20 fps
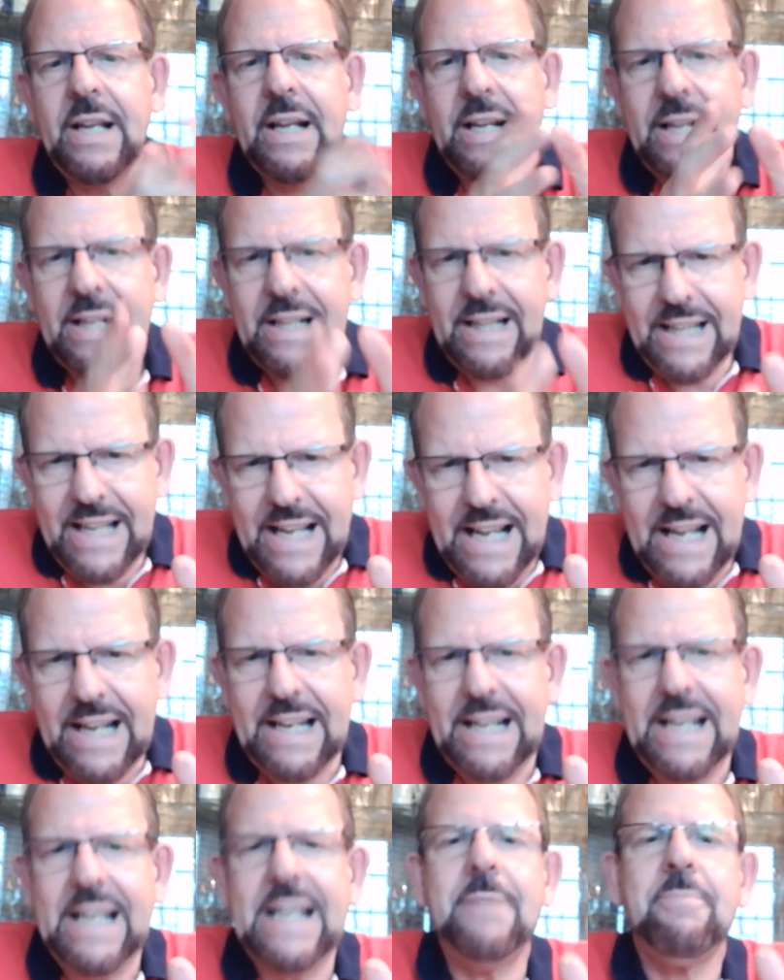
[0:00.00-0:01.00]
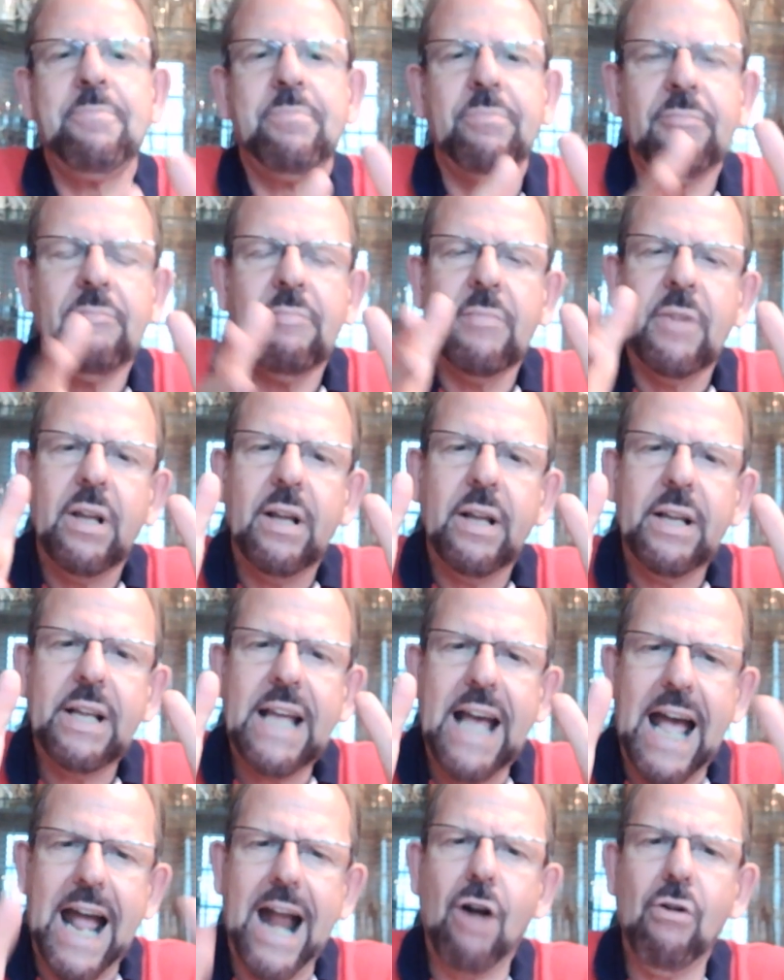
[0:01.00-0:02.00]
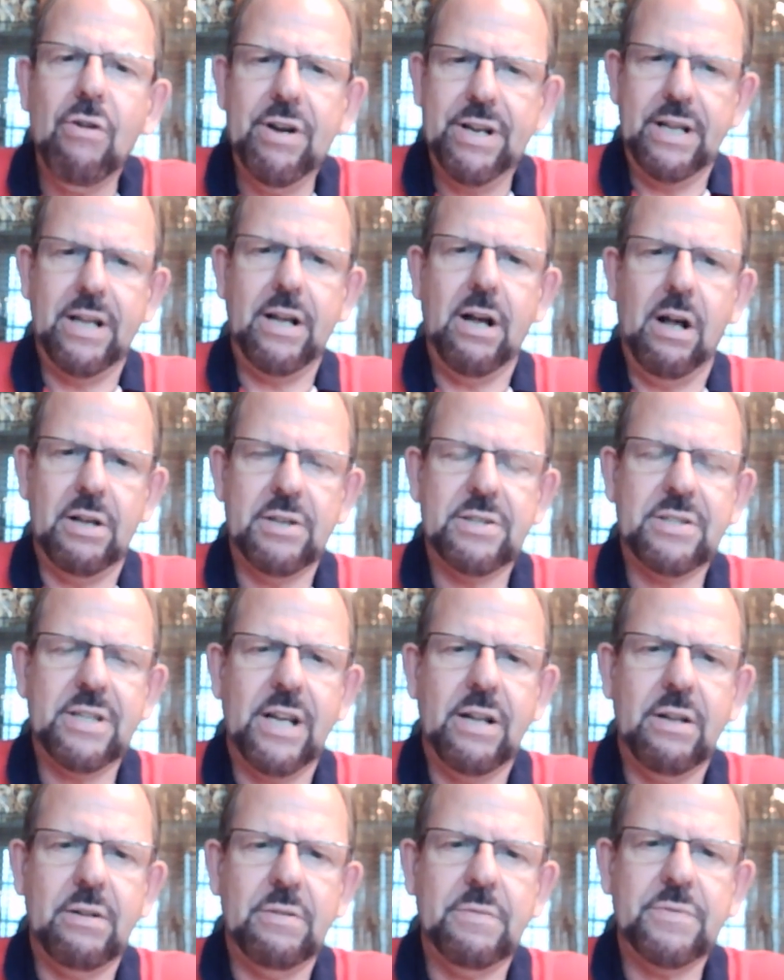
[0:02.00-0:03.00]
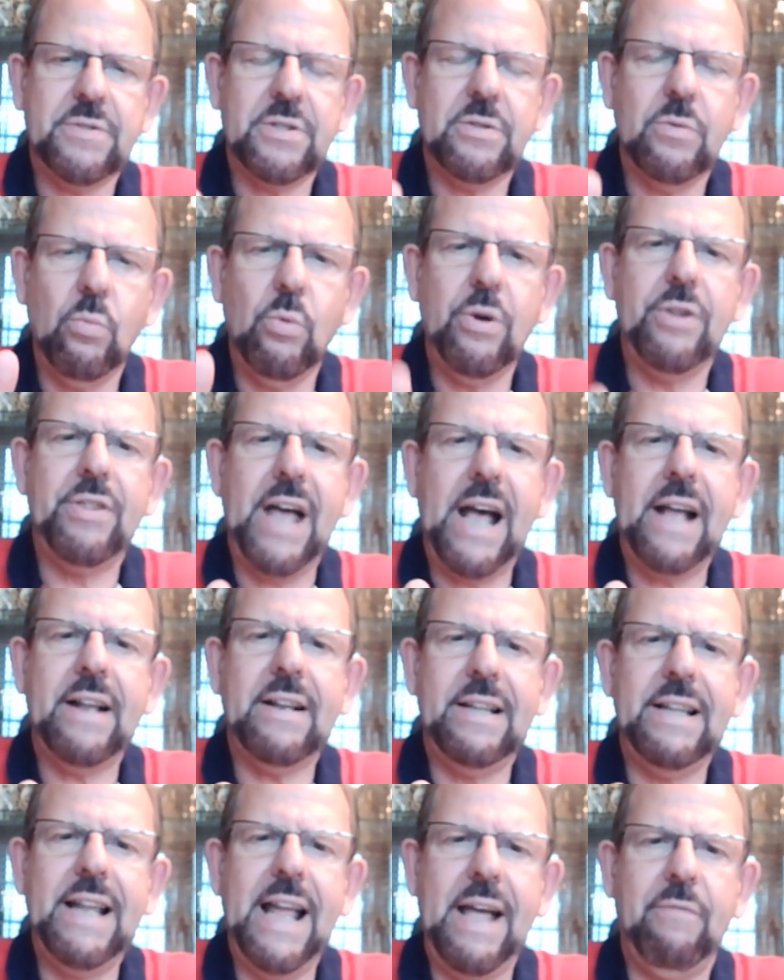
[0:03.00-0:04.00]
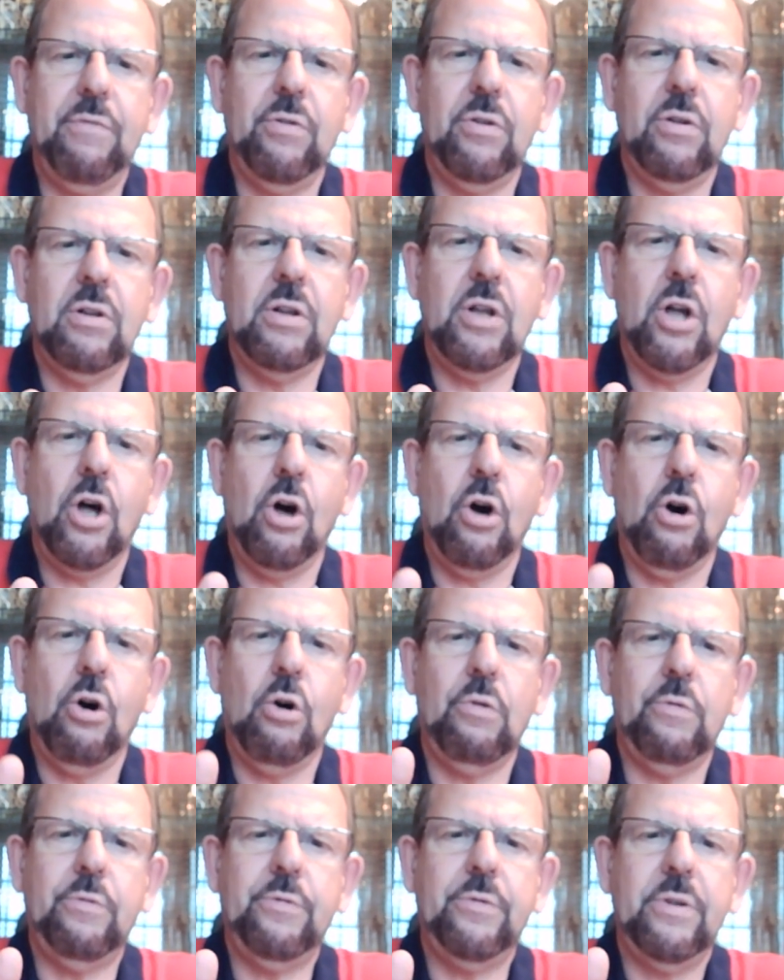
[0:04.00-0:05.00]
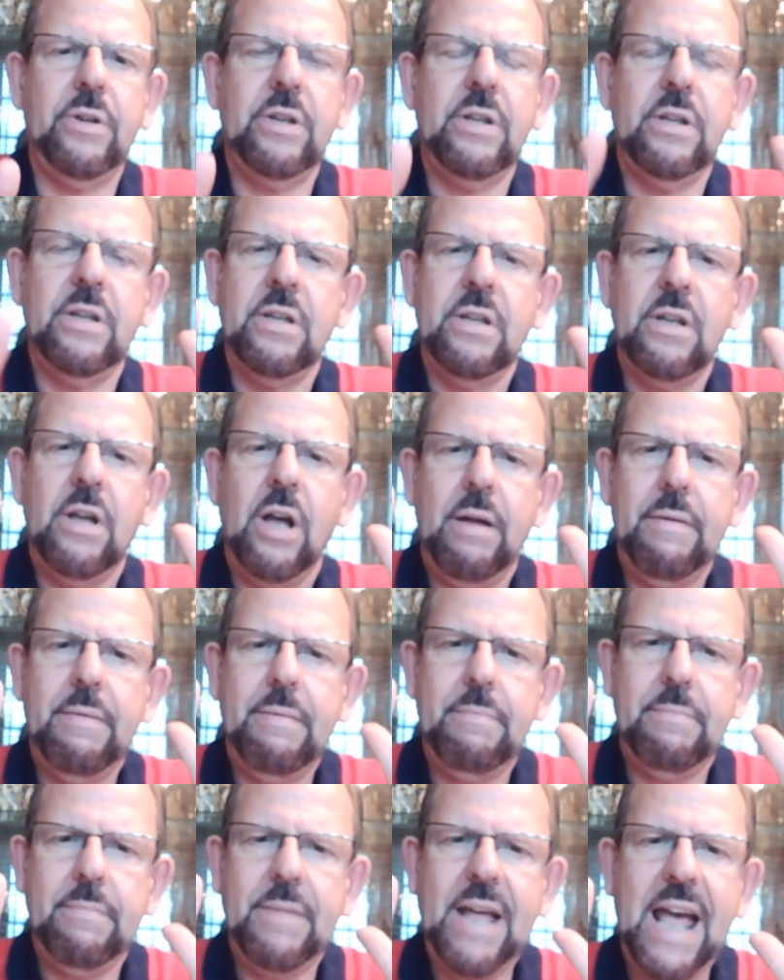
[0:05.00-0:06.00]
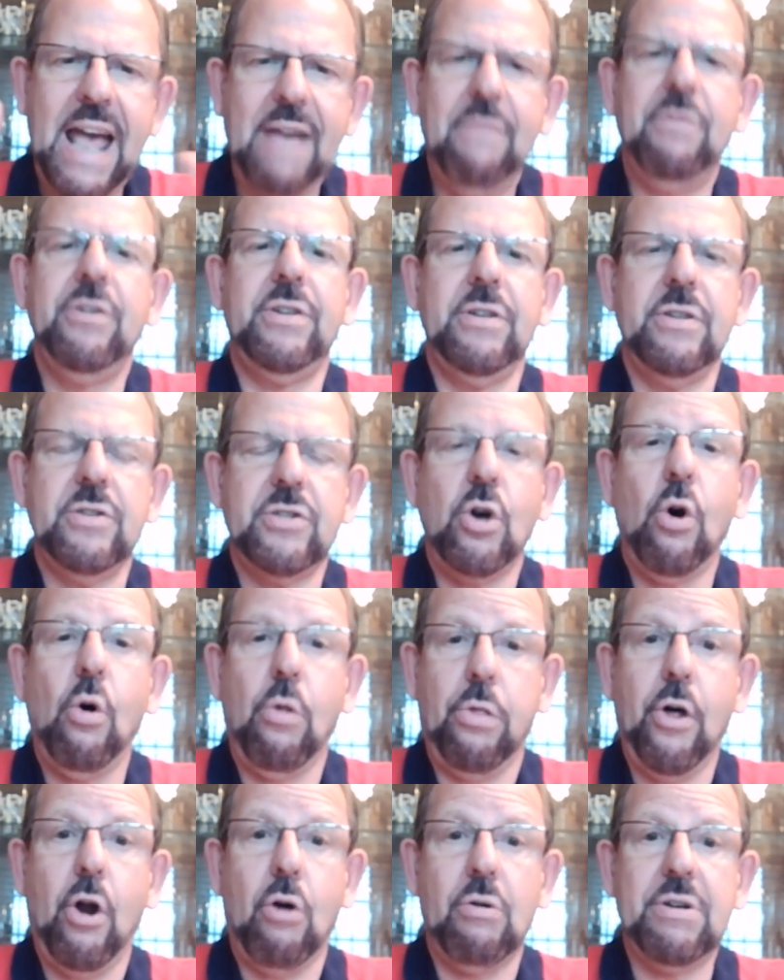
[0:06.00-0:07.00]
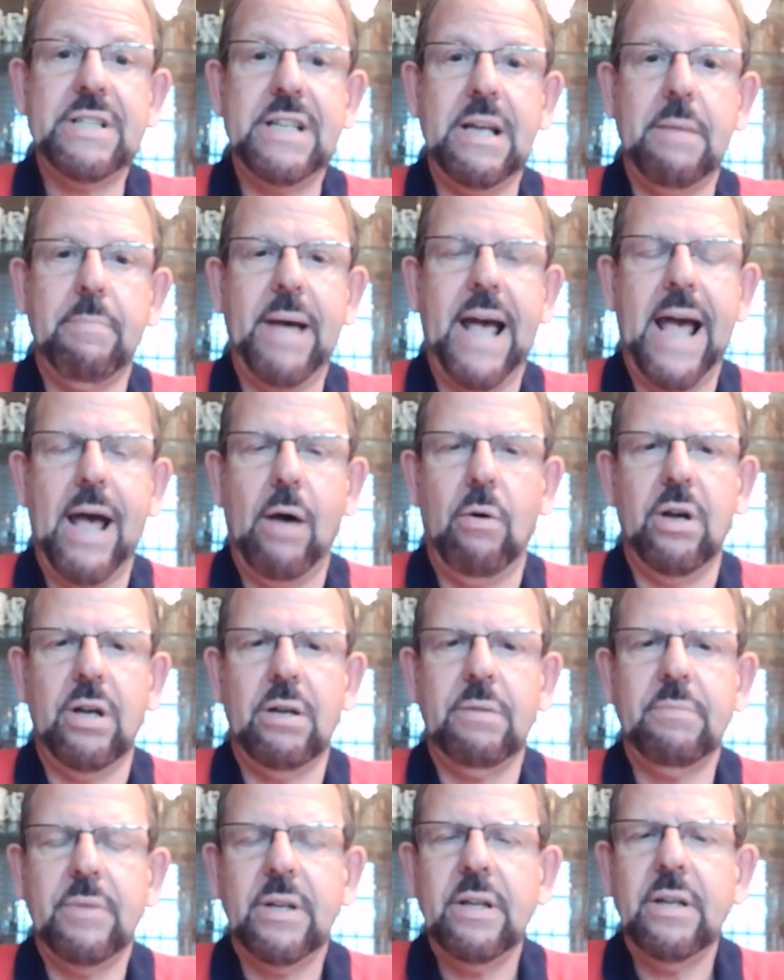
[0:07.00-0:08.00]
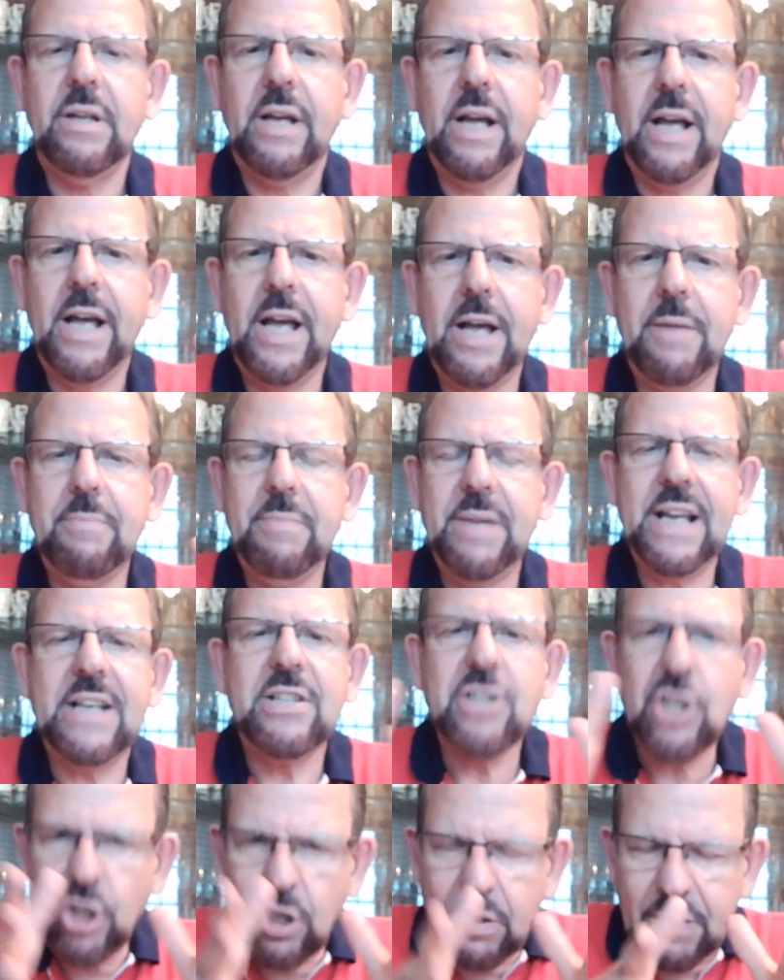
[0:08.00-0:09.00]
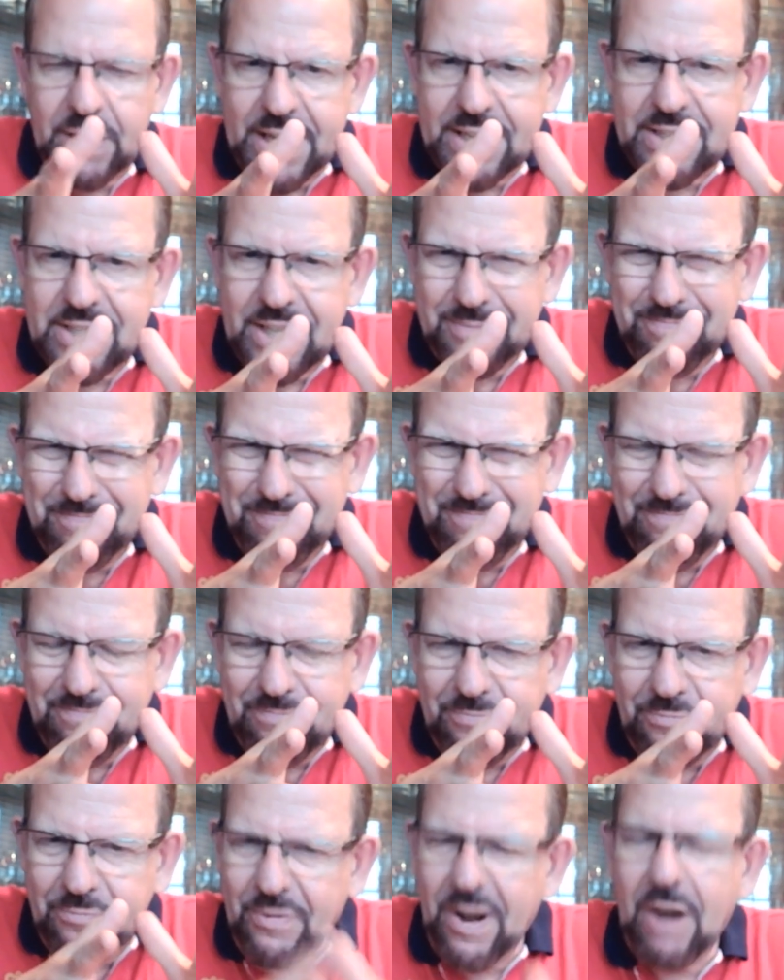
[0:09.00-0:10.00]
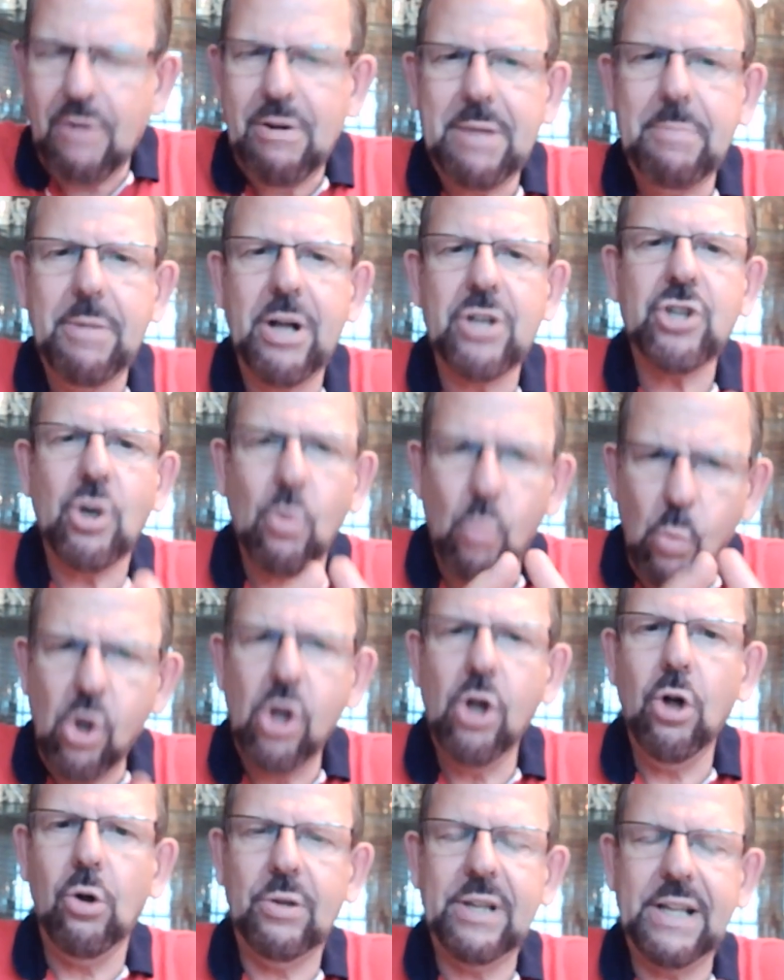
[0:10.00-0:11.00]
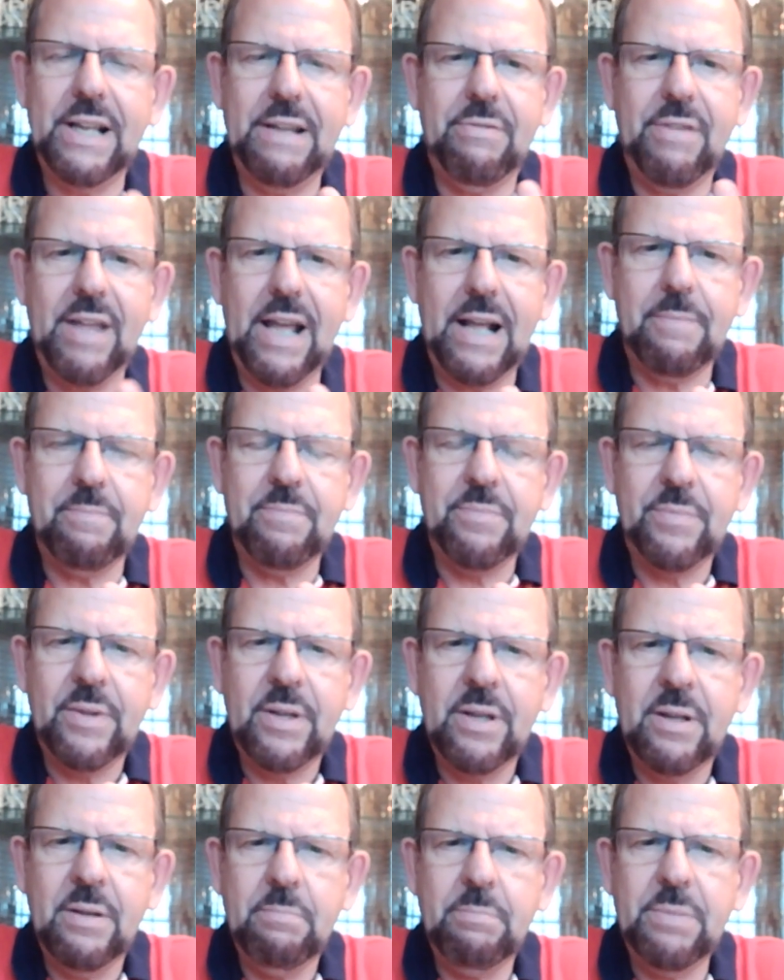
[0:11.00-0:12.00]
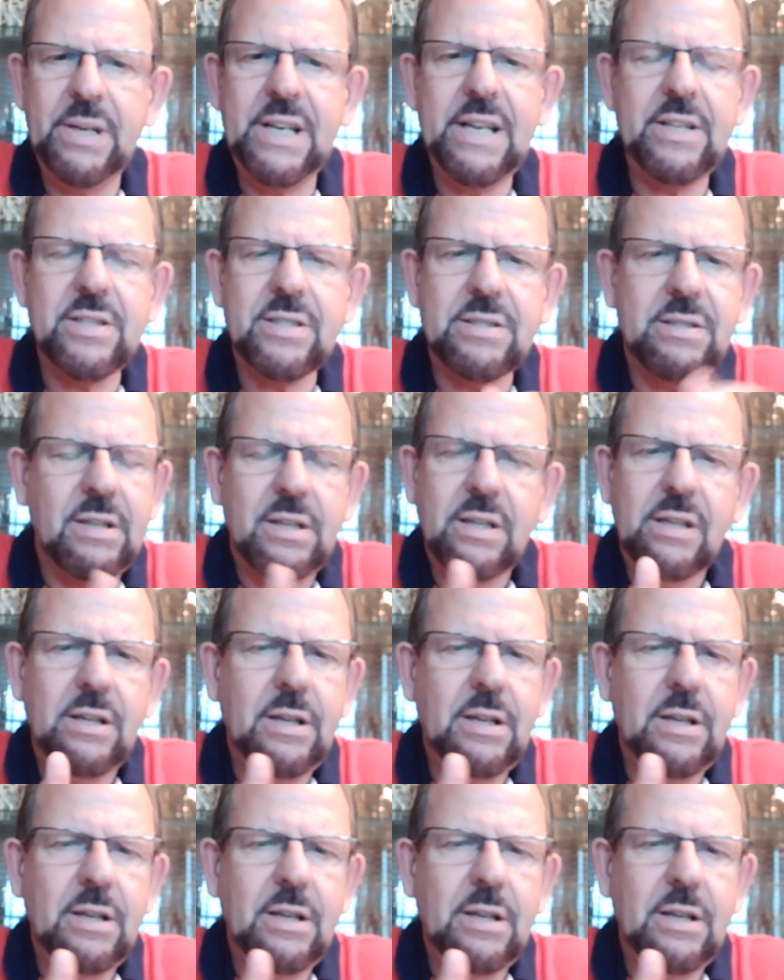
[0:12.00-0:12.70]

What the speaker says: Clearly, carrying ourselves with that level of evident authority and power is a very much a worldly thing, but is,